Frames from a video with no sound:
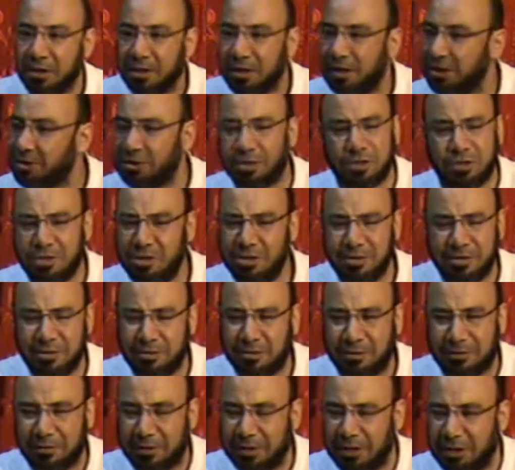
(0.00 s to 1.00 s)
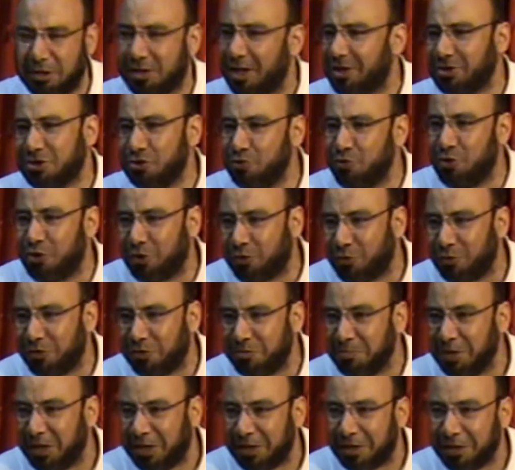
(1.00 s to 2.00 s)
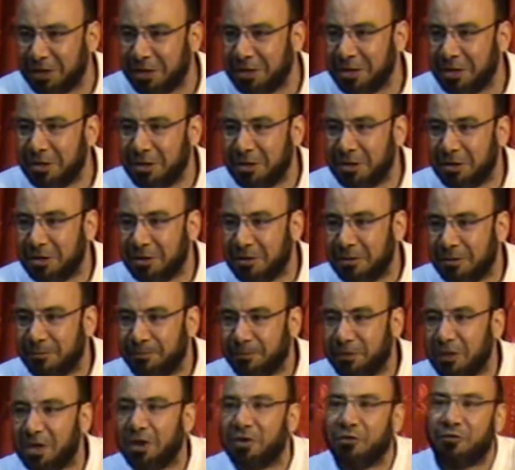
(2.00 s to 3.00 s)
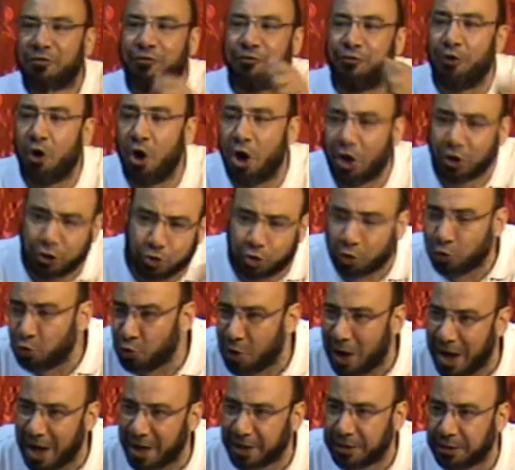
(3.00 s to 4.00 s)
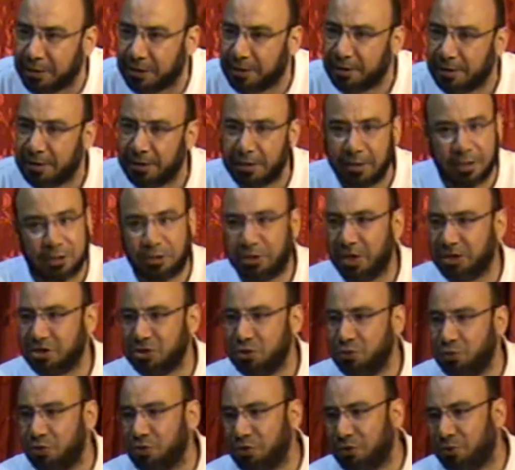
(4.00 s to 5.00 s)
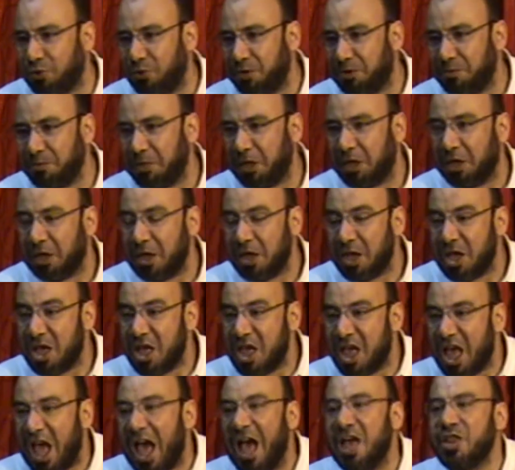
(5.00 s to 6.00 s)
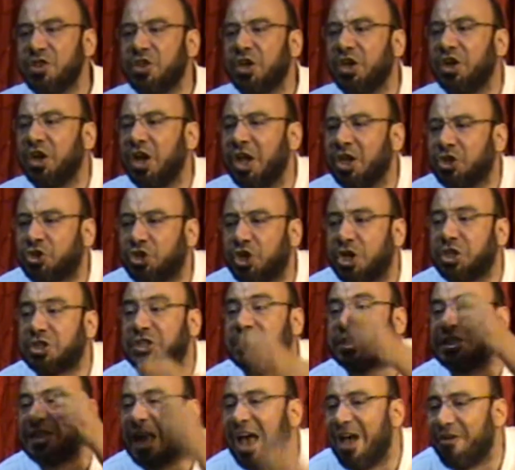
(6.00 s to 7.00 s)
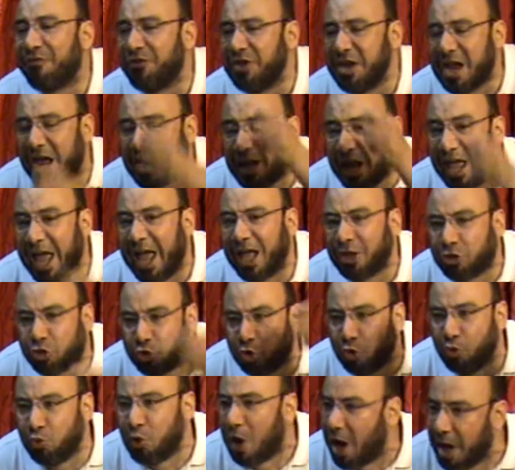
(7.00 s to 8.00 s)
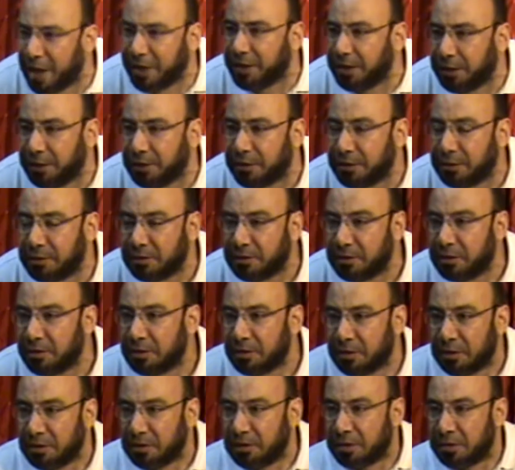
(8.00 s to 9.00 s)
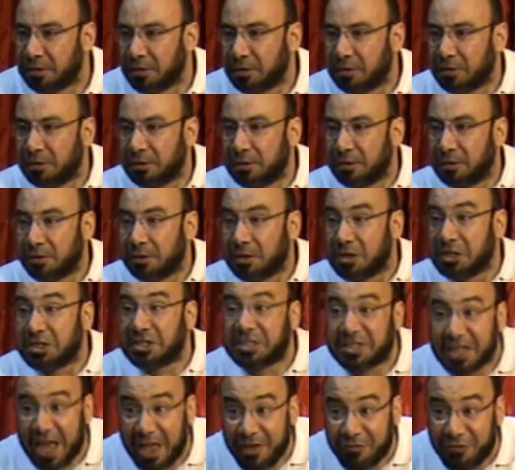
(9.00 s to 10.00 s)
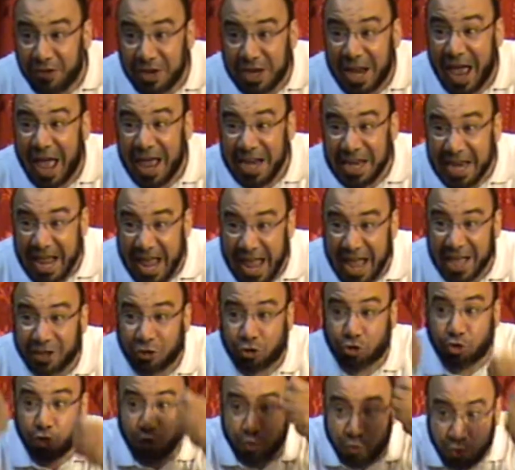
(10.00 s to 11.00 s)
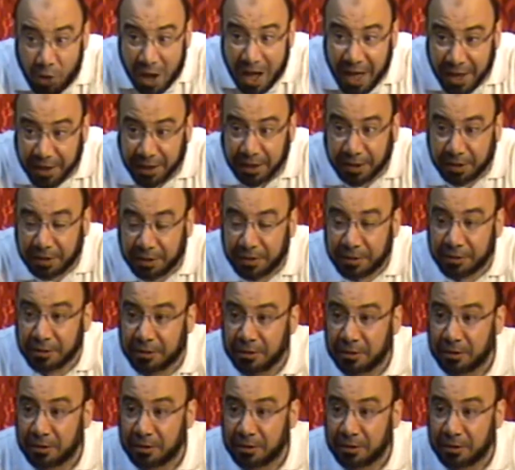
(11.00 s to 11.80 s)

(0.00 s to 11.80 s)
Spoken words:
He said, no, it doesn't work with me. 4 to 1, it doesn't work with me. And they reach it 7 and 8 to 1. 7 and 8 to 1.